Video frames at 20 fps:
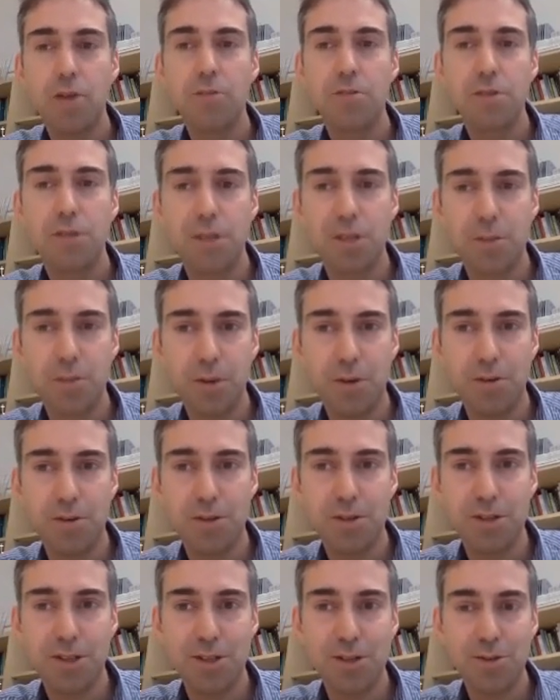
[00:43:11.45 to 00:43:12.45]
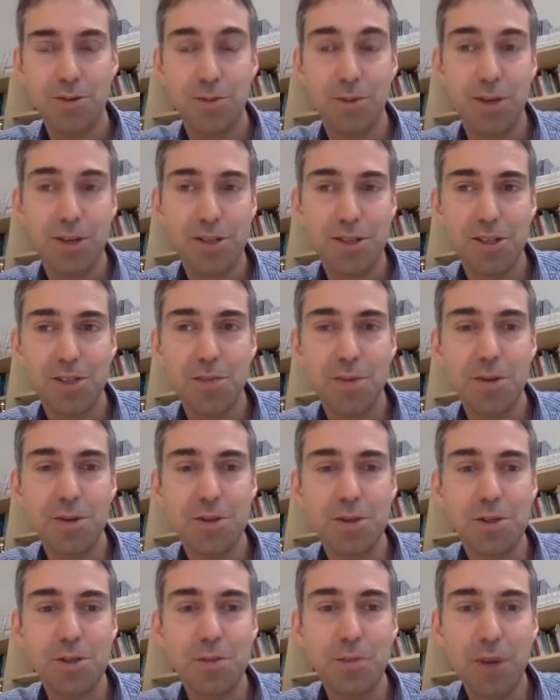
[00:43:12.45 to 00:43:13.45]
current experiences or past
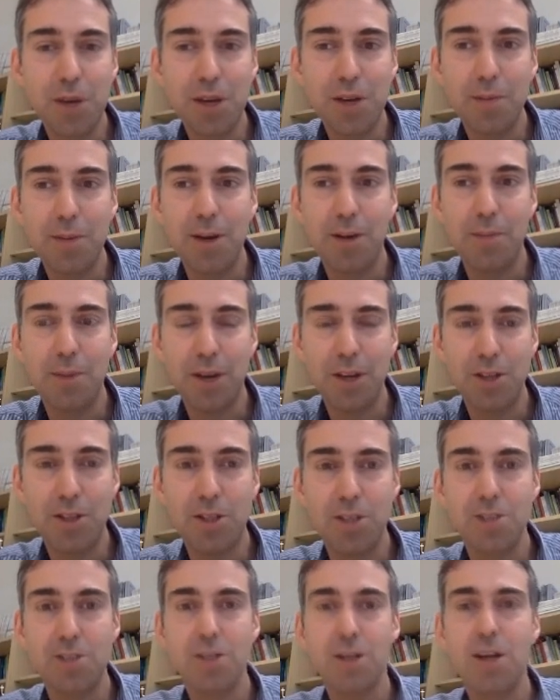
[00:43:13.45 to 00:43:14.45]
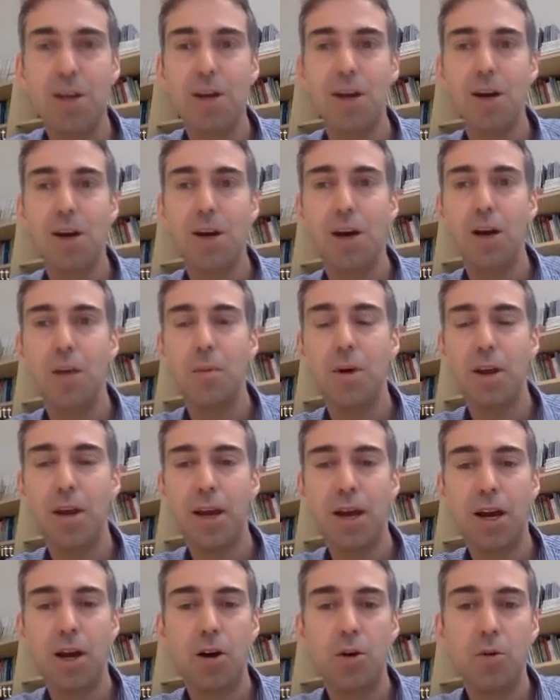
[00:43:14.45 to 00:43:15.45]
experiences have been about badges,
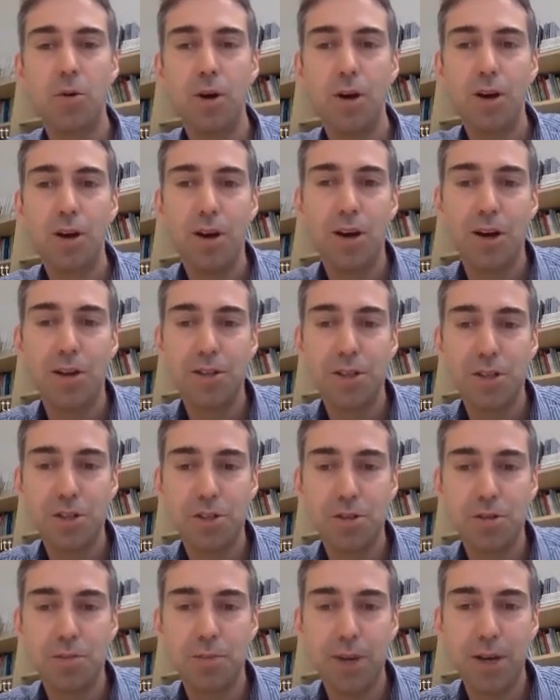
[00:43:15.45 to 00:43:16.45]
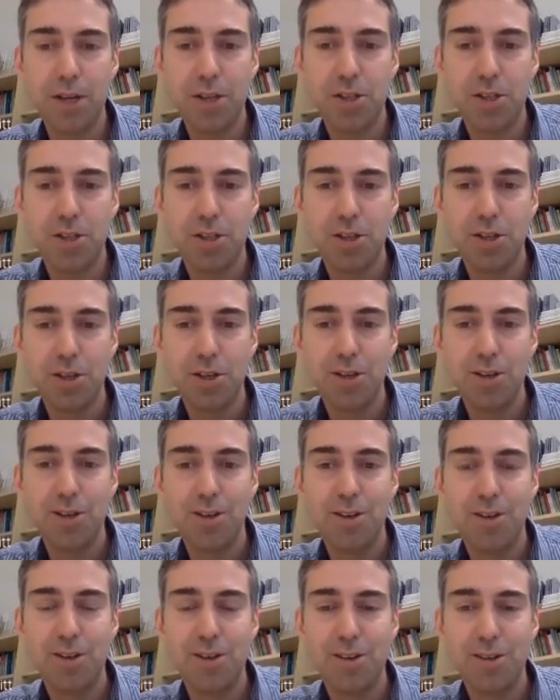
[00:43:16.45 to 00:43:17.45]
and how a digital
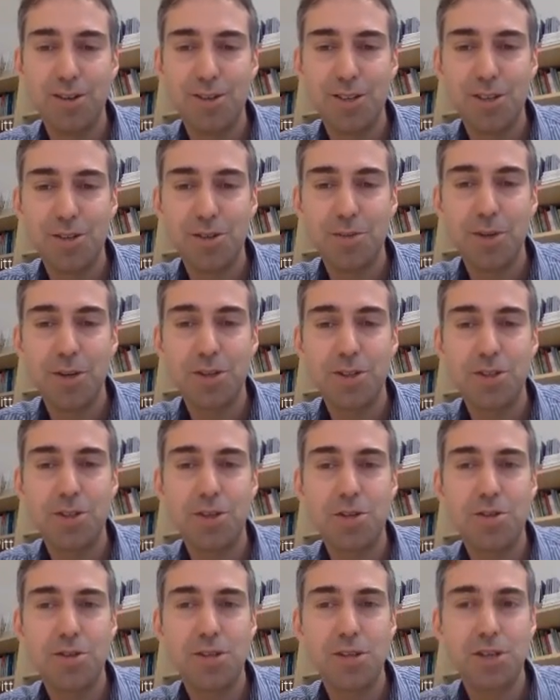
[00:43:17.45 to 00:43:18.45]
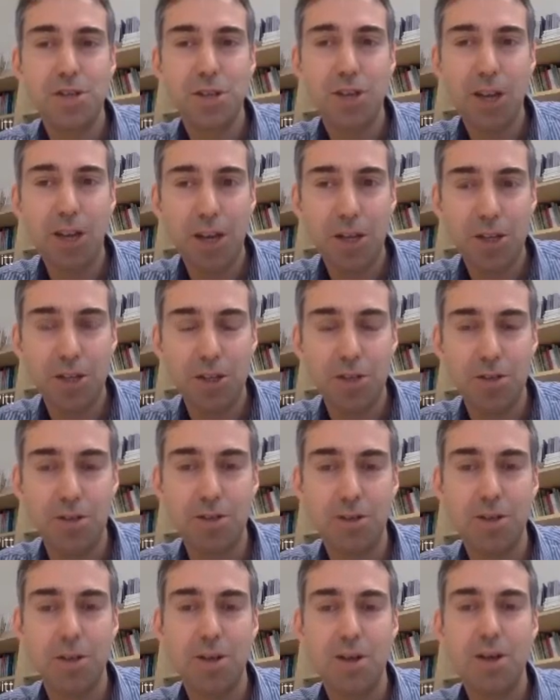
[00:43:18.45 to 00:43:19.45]
badges used in
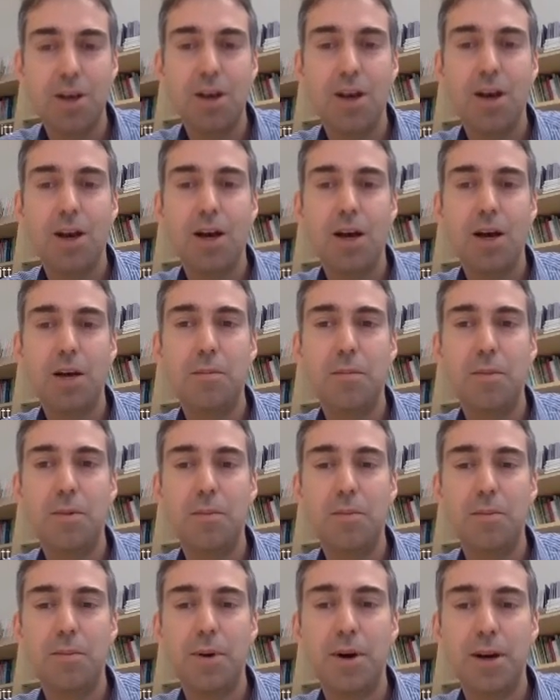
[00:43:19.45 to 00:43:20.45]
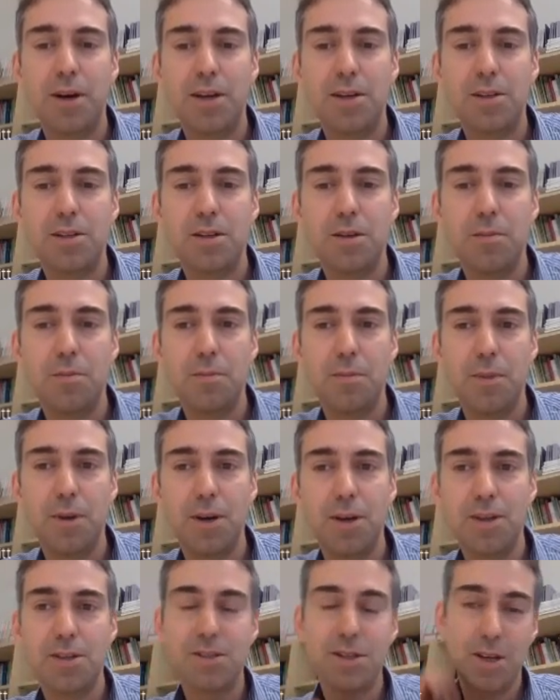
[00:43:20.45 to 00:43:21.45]
education might
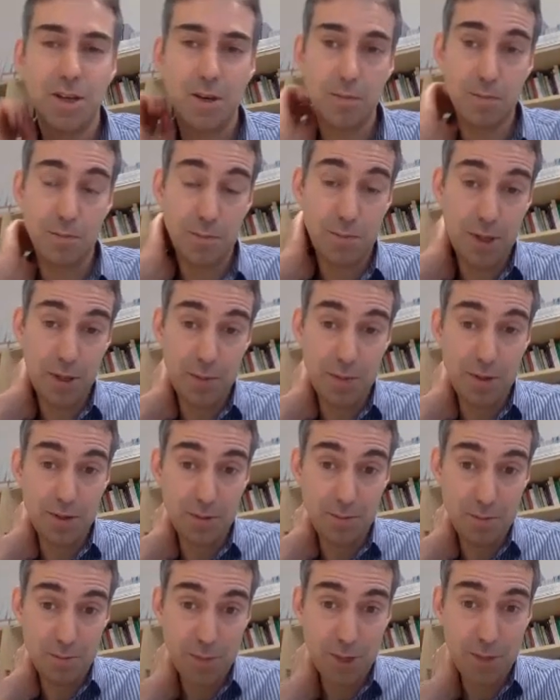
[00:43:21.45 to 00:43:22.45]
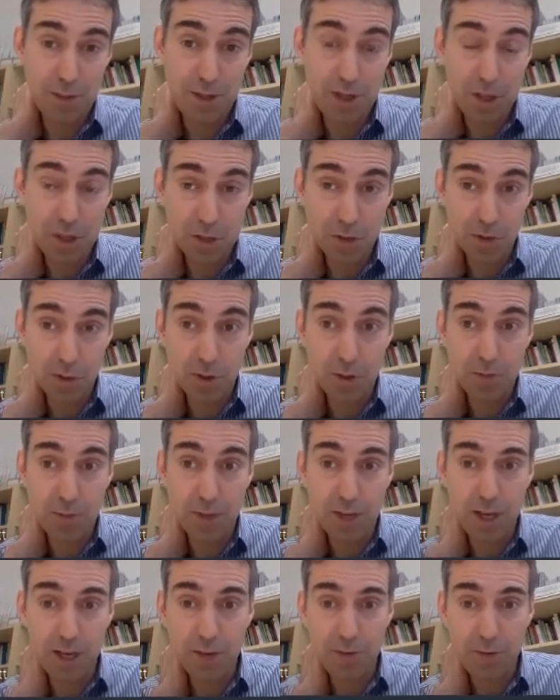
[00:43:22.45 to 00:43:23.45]
be
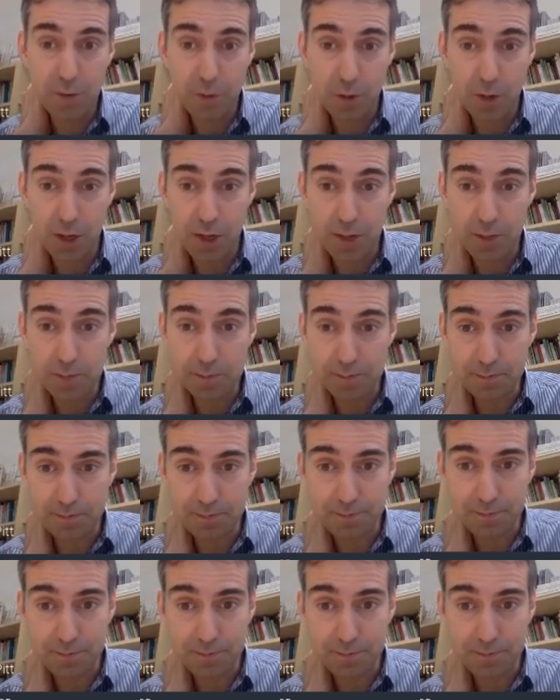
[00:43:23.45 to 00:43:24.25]
useful for you.